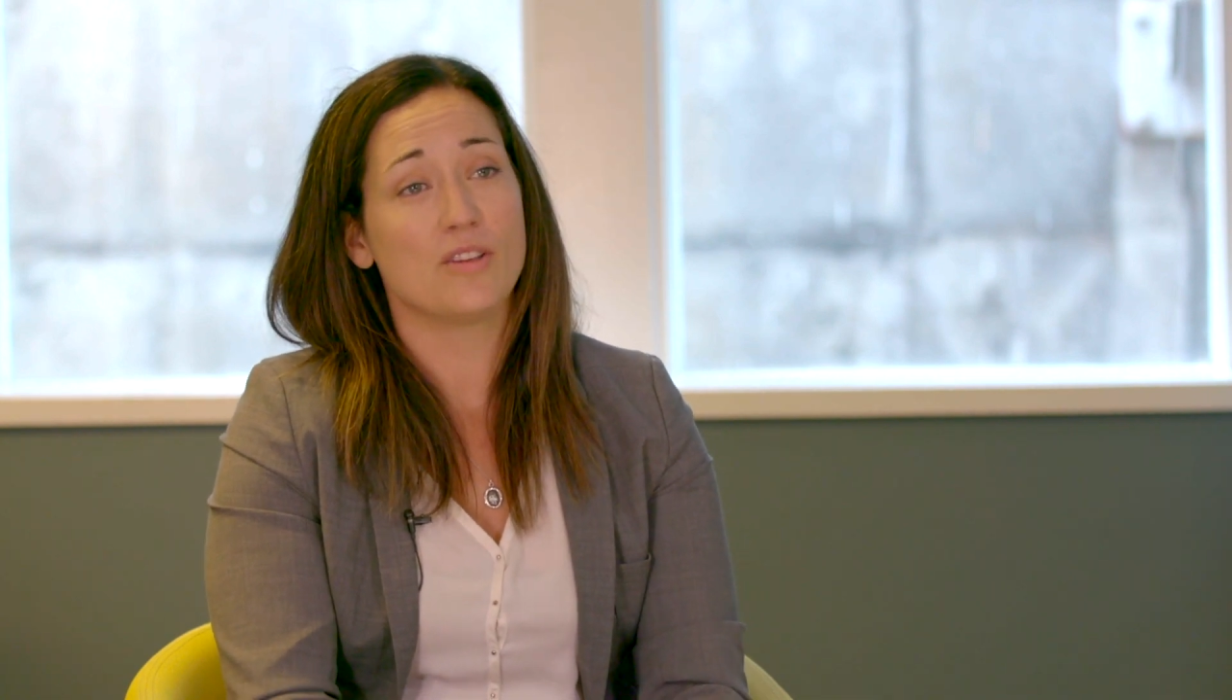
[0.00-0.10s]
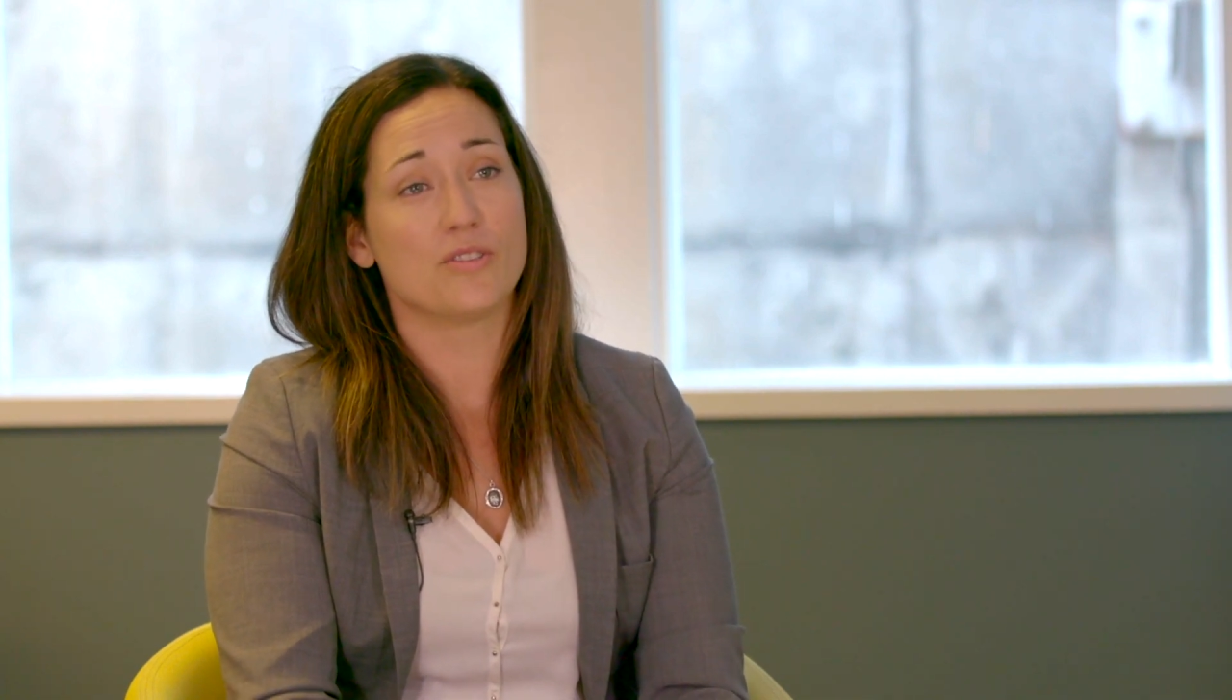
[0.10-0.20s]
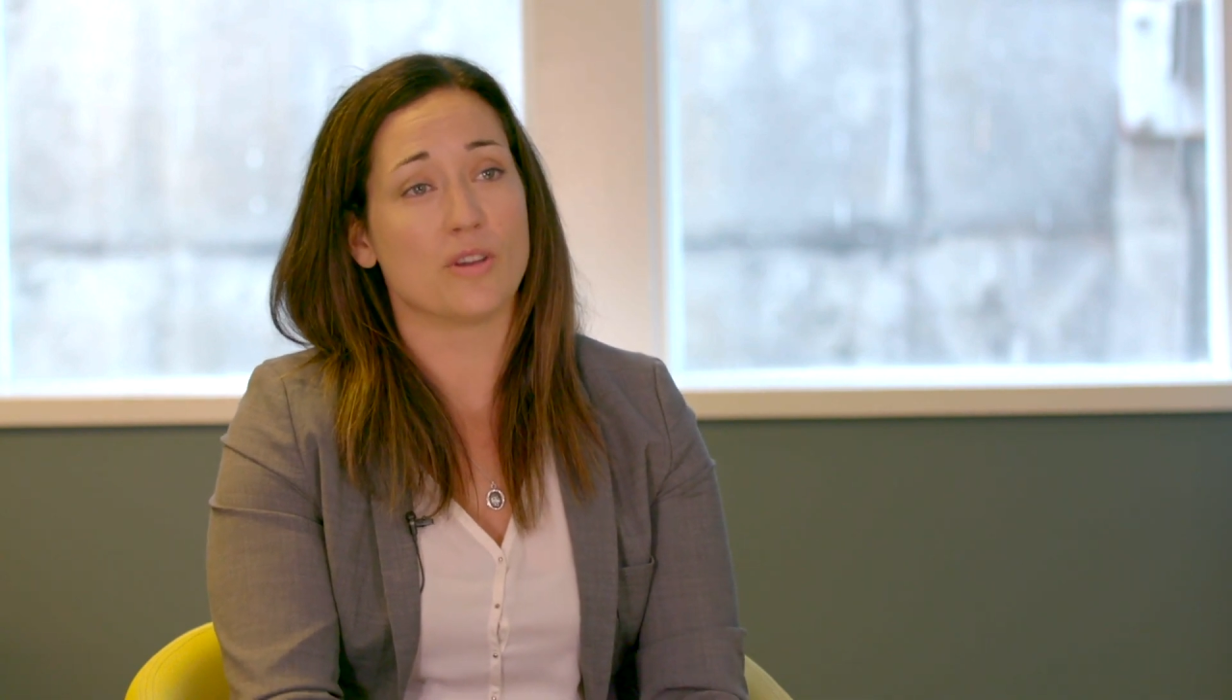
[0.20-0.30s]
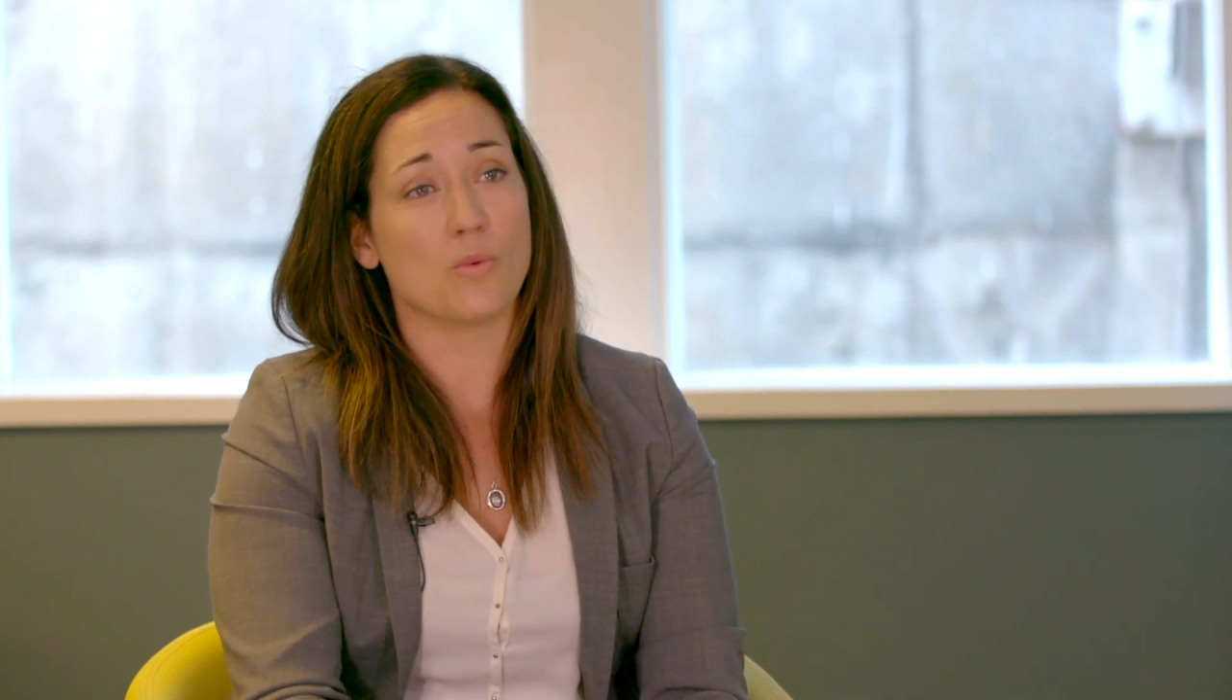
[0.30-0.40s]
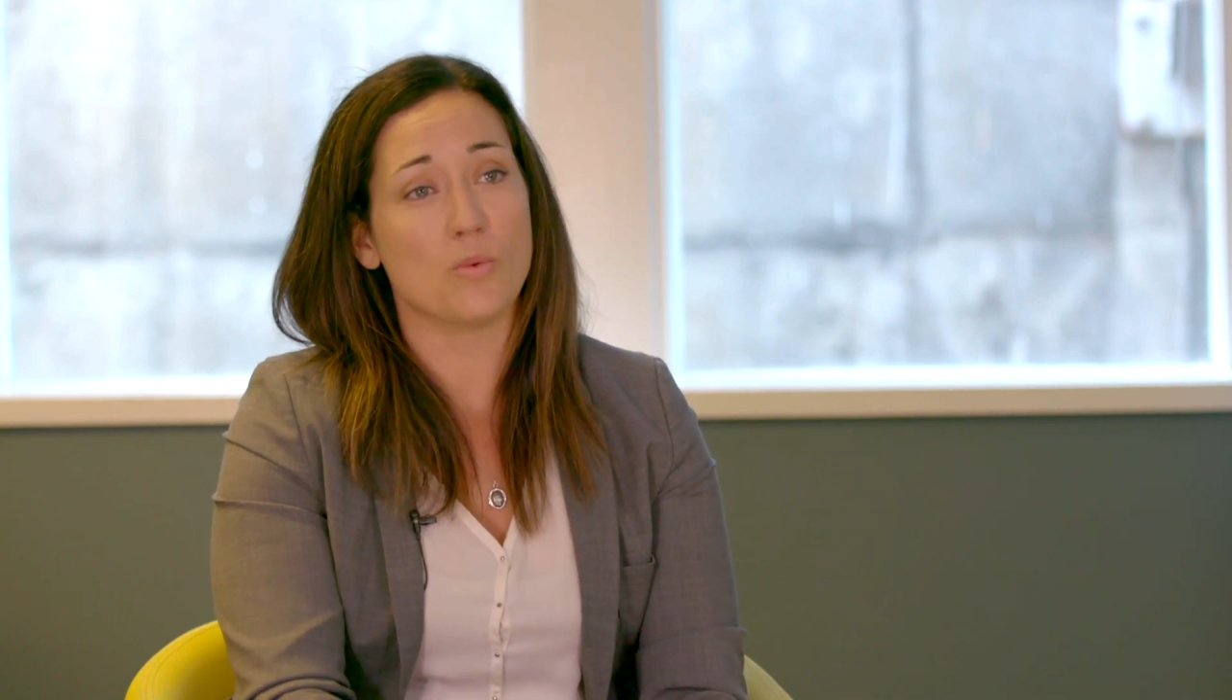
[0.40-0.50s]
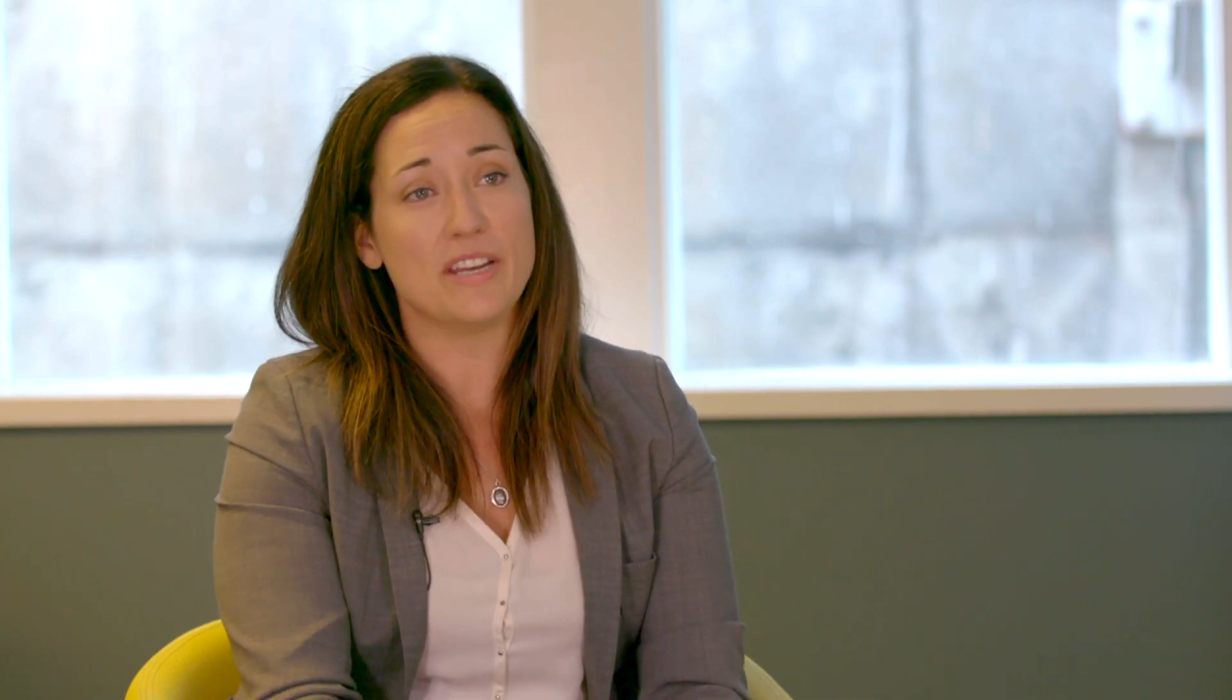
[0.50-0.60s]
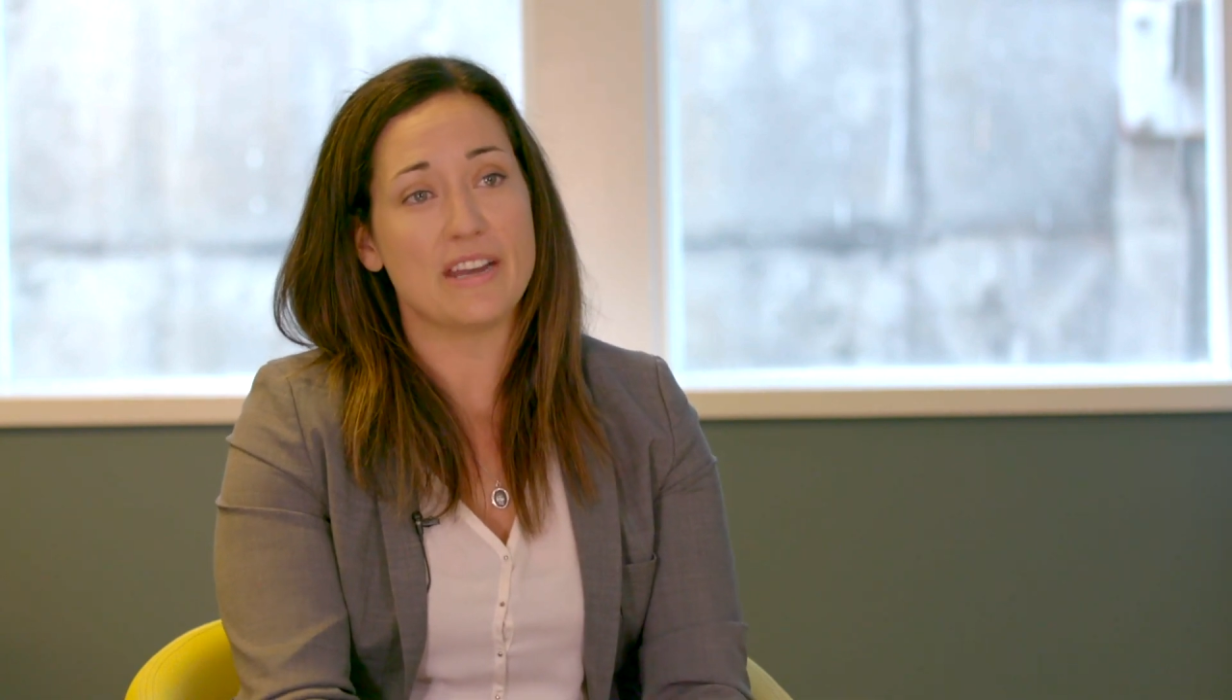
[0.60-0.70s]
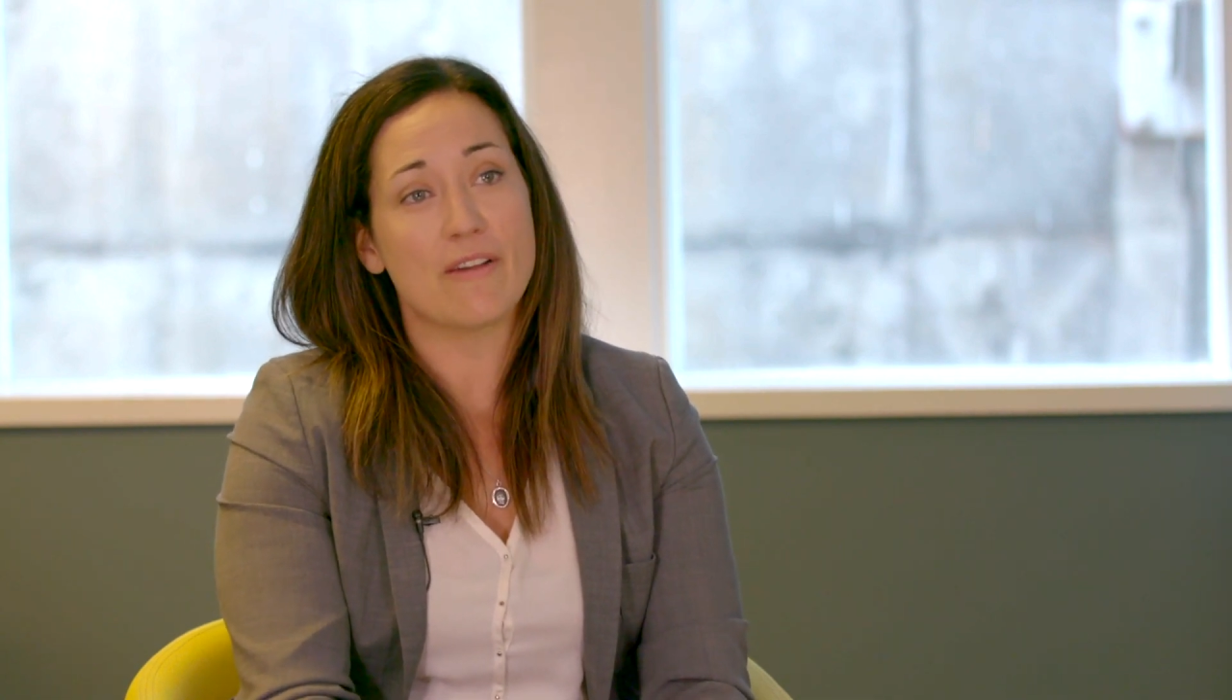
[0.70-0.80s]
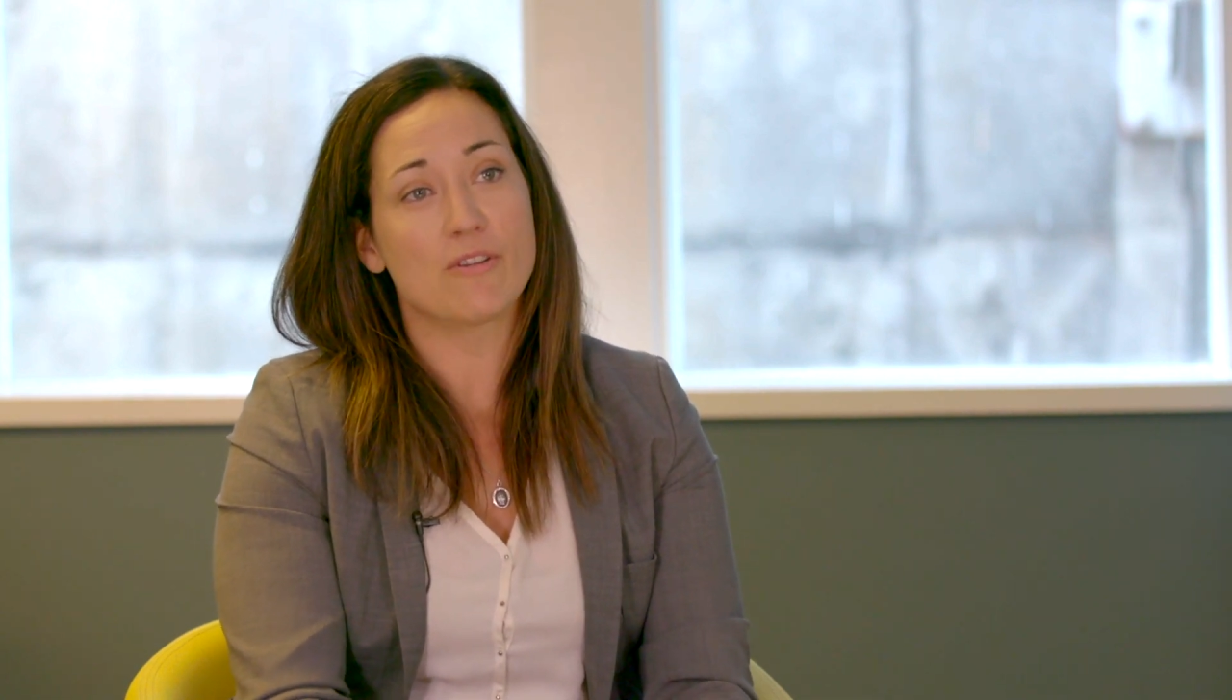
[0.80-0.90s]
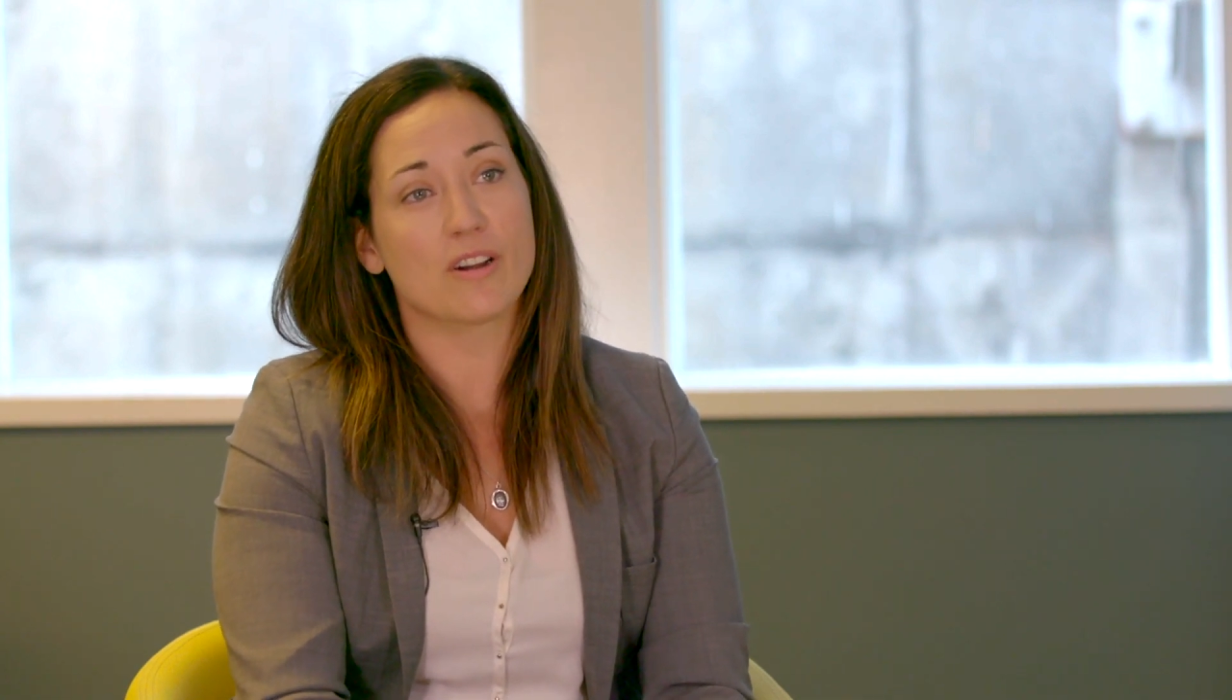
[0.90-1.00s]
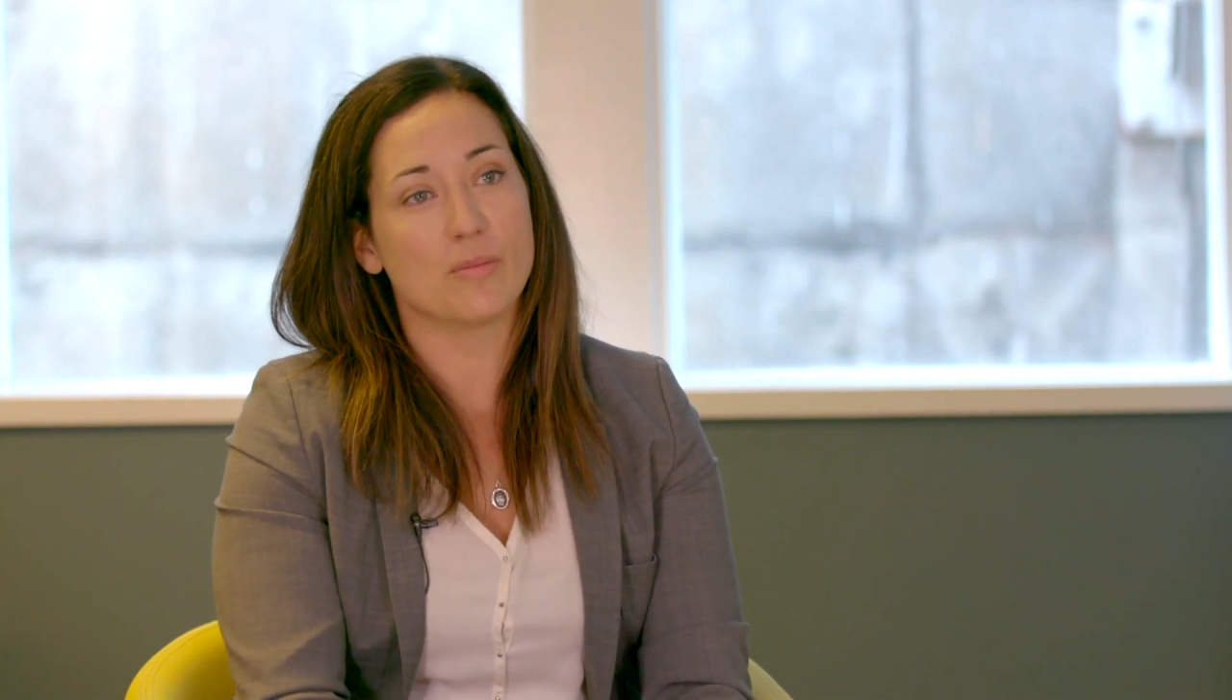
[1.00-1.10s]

so that we never